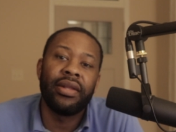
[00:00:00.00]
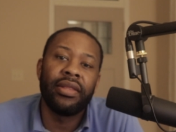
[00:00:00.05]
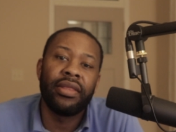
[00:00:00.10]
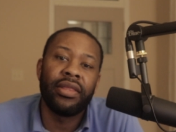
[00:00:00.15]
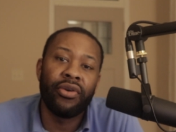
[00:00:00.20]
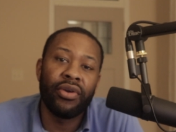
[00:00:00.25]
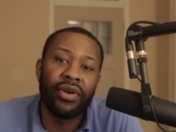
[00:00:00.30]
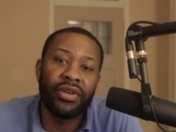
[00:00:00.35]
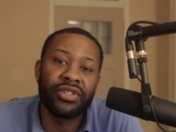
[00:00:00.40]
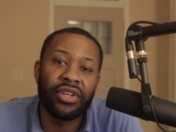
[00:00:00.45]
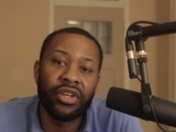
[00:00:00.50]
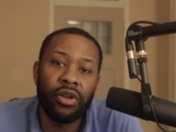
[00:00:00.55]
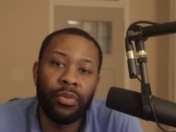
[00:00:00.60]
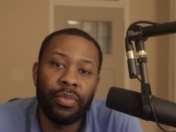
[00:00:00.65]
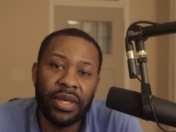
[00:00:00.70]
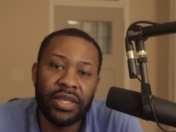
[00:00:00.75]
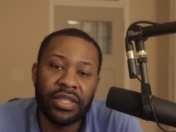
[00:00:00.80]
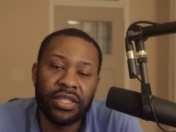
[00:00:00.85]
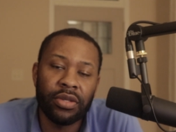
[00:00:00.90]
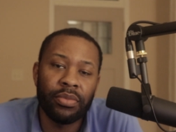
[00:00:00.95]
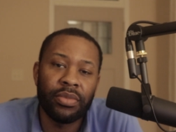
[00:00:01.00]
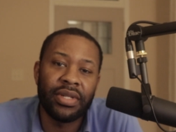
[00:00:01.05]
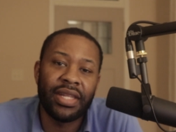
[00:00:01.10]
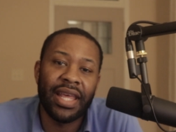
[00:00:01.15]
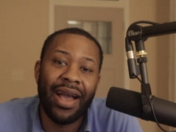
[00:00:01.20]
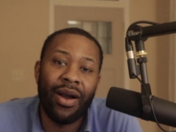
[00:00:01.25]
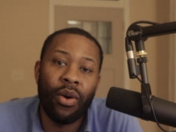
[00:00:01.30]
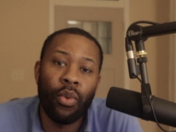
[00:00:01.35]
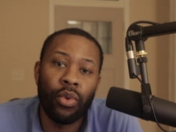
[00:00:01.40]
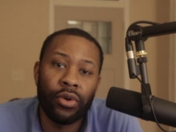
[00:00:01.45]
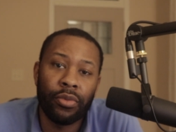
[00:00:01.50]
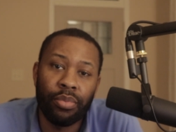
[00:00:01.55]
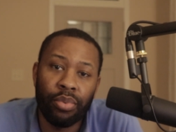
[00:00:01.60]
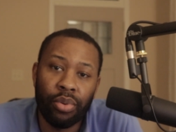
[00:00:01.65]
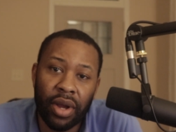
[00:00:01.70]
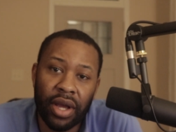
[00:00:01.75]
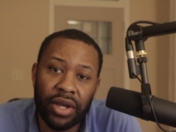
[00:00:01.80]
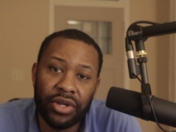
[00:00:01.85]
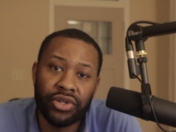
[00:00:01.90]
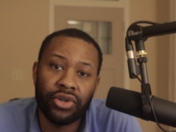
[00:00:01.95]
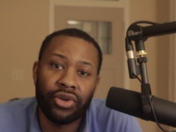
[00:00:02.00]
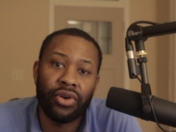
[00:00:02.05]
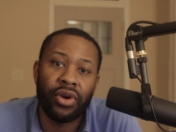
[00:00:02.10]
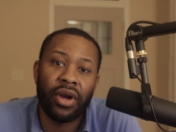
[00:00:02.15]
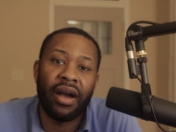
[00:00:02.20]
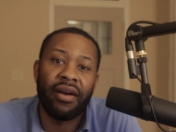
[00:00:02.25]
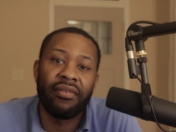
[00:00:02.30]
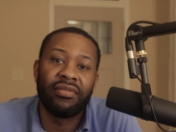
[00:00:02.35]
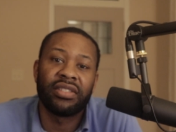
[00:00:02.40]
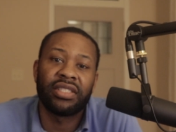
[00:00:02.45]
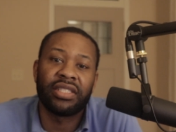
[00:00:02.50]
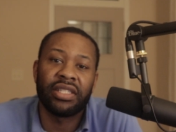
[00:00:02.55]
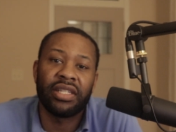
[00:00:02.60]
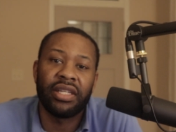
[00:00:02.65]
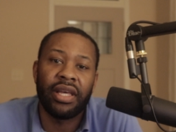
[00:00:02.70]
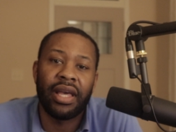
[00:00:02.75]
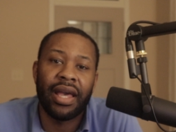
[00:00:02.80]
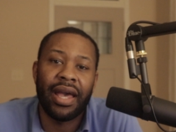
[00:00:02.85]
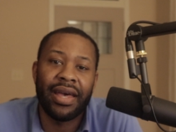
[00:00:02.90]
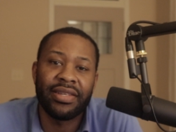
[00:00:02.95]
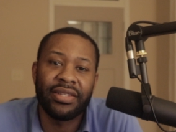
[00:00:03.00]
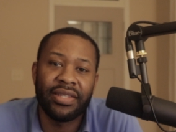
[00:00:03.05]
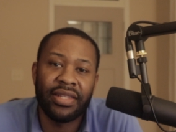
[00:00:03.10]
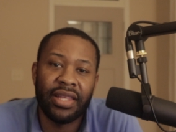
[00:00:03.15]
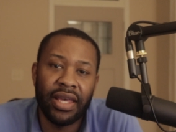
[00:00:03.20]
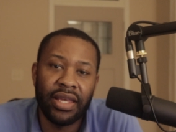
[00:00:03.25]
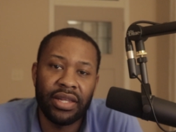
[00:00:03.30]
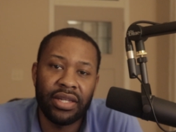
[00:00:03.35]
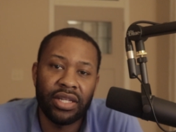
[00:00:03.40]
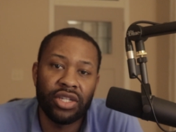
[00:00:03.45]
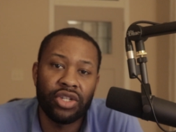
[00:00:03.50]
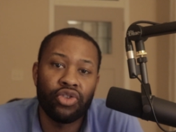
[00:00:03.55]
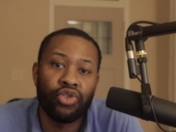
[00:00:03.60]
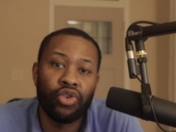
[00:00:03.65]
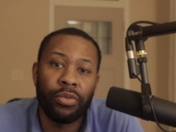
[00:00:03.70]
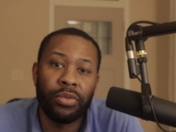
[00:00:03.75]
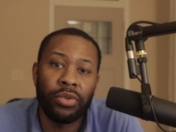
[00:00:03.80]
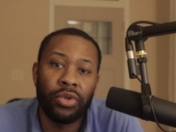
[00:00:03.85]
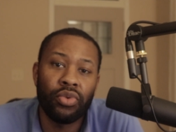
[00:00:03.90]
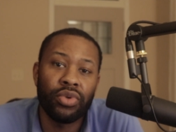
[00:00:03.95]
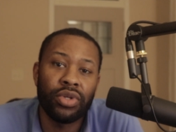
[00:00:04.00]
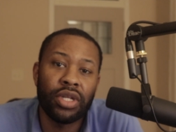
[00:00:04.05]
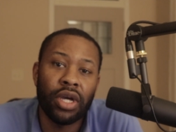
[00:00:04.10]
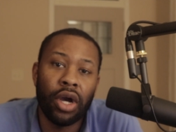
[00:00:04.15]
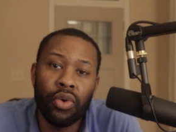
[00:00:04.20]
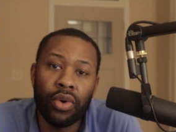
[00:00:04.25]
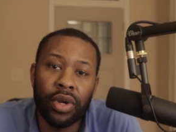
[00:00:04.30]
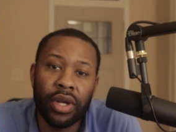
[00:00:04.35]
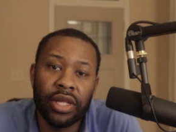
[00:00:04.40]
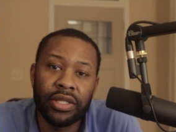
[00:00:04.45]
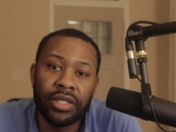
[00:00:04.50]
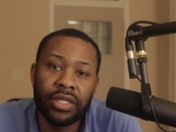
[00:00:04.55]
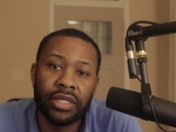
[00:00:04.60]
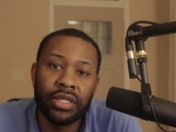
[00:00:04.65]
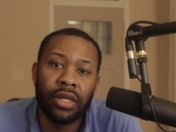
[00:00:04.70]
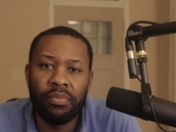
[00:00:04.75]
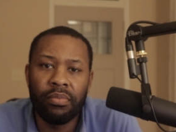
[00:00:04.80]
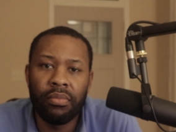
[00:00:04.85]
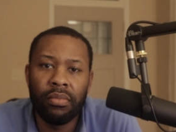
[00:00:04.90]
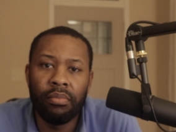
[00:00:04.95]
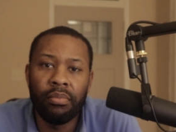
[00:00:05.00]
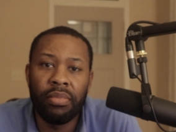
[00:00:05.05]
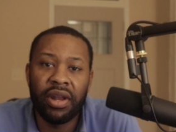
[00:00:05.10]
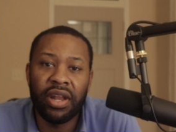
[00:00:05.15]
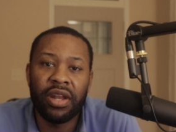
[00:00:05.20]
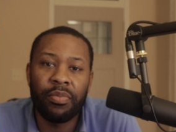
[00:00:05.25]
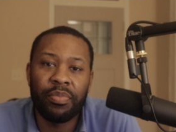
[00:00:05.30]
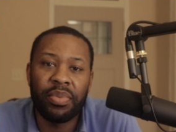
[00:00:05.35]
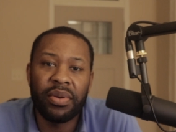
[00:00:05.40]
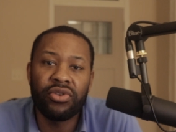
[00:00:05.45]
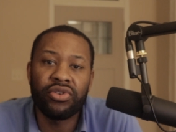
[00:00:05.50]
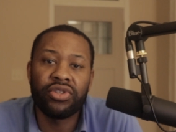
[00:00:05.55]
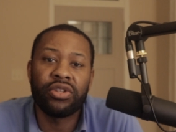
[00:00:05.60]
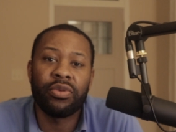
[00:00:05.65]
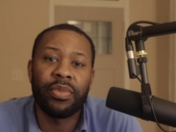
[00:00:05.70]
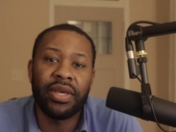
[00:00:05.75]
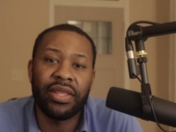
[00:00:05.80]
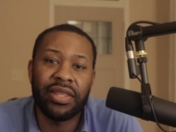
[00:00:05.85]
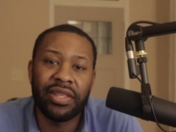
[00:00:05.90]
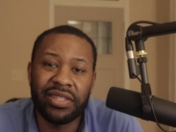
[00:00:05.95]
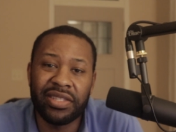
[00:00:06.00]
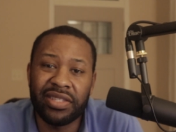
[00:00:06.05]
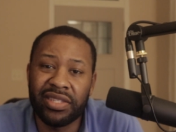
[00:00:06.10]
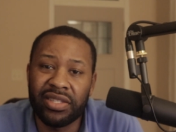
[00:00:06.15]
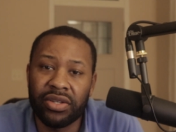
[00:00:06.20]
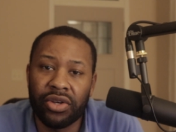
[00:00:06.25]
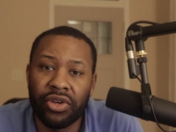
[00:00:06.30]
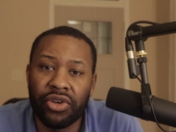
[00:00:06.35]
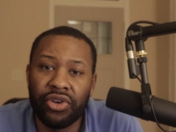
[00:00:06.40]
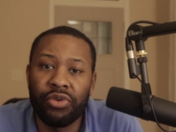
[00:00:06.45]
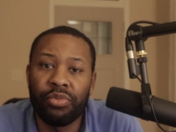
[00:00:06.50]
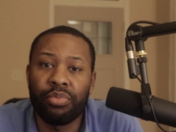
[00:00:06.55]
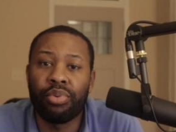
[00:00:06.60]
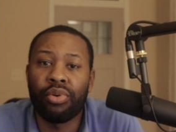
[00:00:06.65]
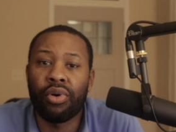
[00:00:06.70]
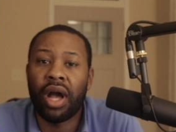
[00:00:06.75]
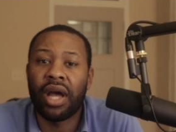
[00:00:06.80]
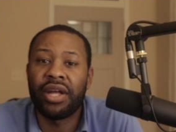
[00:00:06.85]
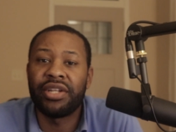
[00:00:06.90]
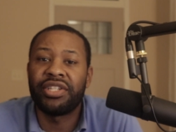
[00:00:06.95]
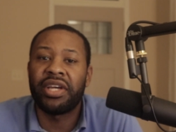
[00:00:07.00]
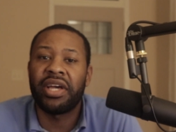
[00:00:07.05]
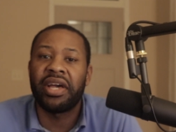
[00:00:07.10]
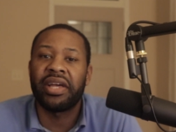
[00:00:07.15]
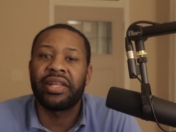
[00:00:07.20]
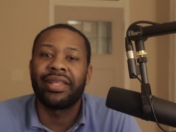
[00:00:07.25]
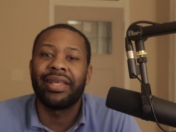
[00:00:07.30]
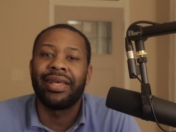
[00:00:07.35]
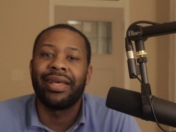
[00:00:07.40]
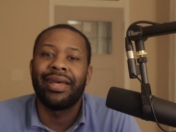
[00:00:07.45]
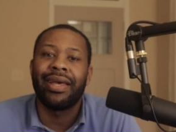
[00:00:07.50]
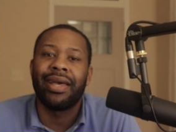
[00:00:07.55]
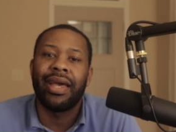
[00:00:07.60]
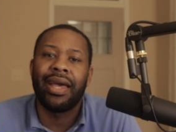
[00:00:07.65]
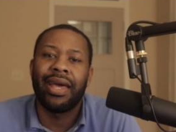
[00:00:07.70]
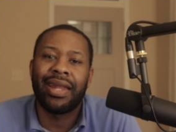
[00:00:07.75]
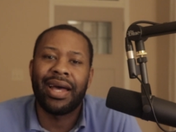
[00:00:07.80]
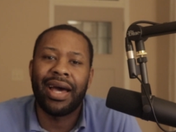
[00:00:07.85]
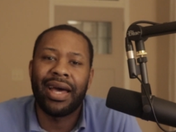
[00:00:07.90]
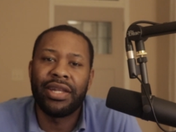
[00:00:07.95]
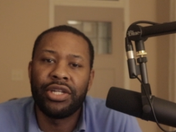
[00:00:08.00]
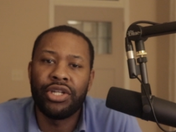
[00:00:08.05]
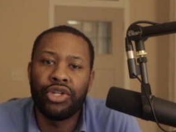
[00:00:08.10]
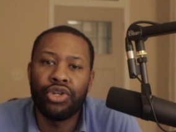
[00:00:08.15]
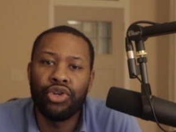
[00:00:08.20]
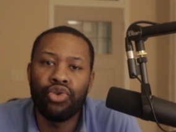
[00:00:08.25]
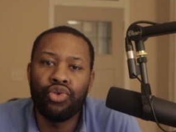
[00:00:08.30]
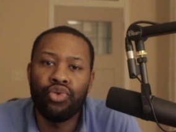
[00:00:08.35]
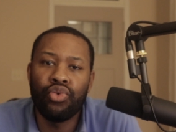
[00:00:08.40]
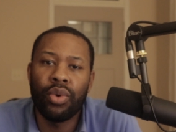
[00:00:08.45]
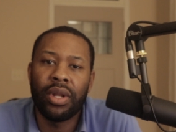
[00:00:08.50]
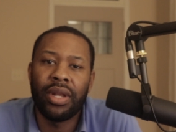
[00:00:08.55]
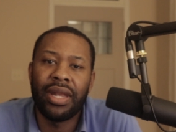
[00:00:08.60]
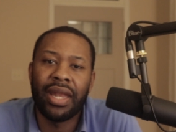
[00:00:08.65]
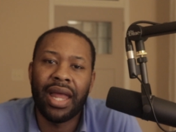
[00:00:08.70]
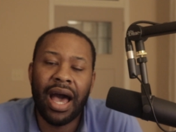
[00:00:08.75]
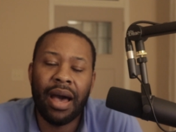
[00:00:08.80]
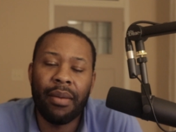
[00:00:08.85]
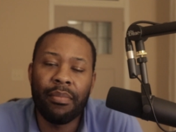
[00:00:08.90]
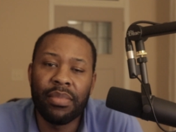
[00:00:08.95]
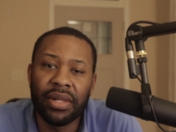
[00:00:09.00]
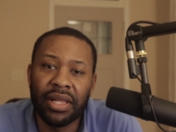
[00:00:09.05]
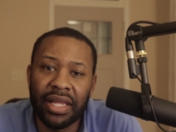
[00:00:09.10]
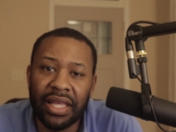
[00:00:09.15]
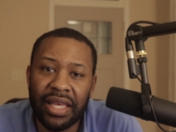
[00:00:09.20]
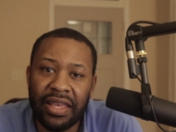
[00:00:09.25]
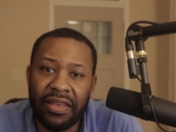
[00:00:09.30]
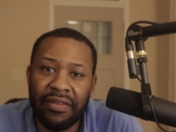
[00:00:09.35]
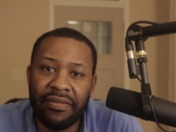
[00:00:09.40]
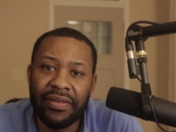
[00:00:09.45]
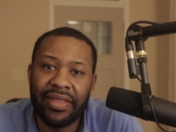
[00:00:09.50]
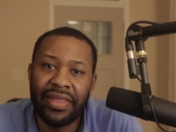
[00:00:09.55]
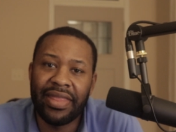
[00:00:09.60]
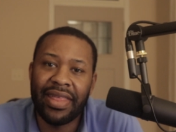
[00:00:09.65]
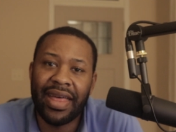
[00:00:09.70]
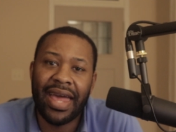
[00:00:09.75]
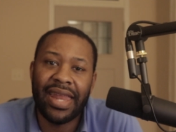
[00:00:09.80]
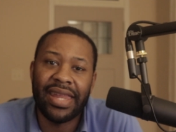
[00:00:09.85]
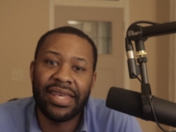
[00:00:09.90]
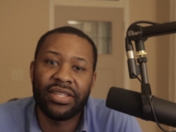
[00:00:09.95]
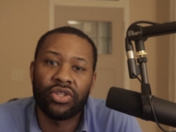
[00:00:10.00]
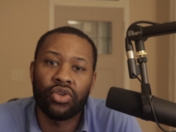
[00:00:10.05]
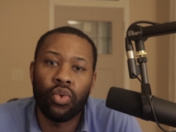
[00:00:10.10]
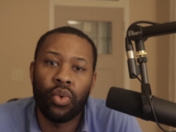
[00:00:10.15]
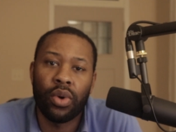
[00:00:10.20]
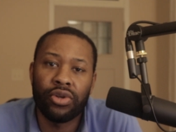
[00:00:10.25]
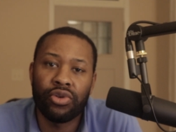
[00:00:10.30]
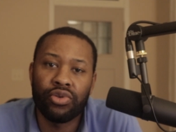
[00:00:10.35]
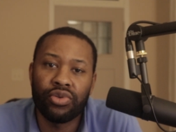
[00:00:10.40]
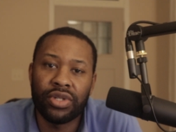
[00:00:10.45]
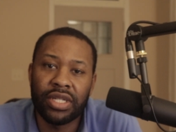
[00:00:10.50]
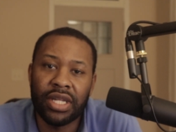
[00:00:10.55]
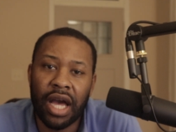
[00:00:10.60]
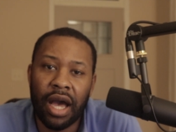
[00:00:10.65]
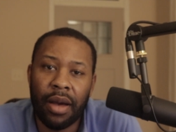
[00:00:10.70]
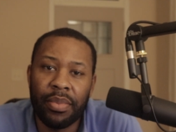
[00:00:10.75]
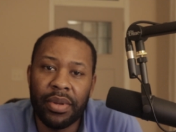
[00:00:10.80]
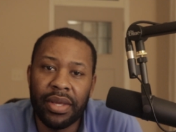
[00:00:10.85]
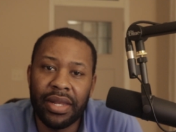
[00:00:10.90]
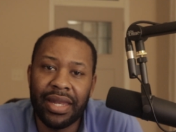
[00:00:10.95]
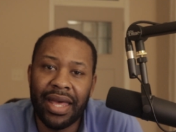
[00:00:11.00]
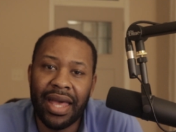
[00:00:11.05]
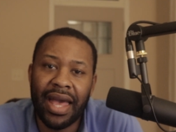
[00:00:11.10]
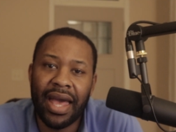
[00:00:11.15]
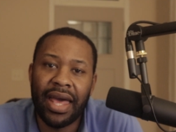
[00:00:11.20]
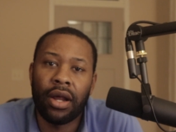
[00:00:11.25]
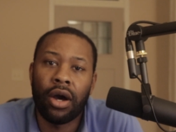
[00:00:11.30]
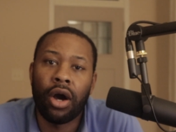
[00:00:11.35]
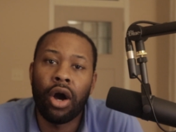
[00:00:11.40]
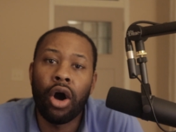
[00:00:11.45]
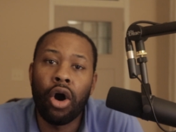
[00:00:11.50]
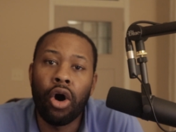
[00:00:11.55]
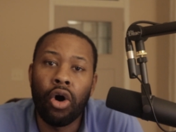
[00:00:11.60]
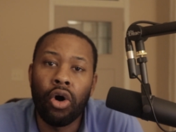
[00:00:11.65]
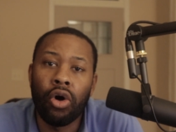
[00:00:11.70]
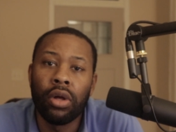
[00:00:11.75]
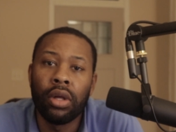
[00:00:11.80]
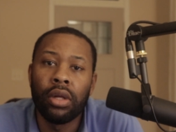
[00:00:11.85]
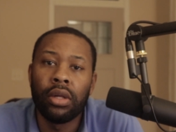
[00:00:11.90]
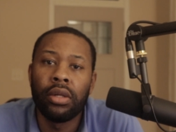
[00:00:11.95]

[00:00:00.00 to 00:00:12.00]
there is going to be some downward pressure, obviously, as they distribute tokens. But it appears to me this is a good project. And I do not believe that is going to stop it at all.